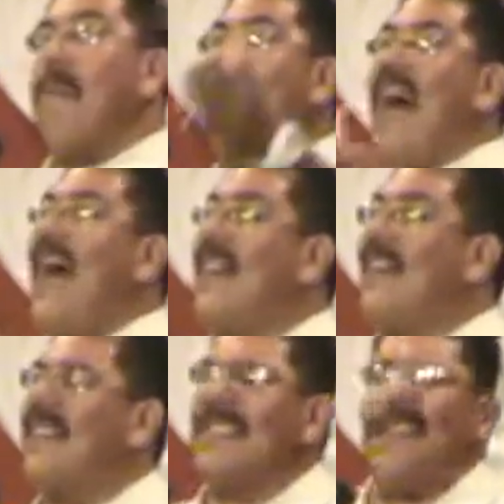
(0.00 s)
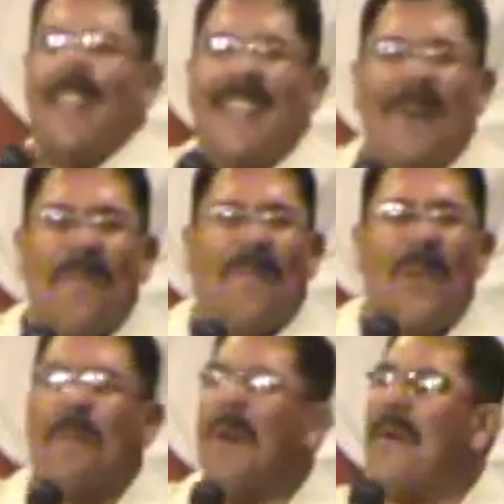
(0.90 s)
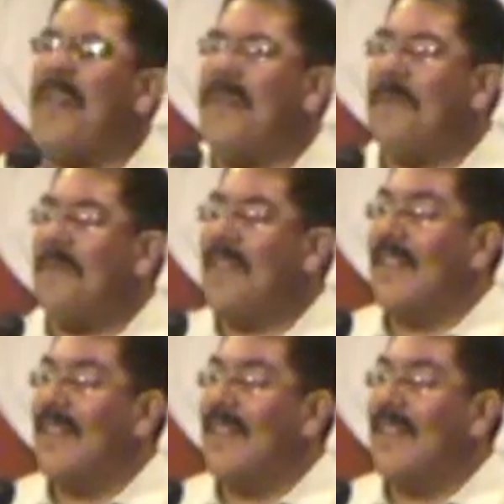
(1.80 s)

oh mad because of a dumb football game.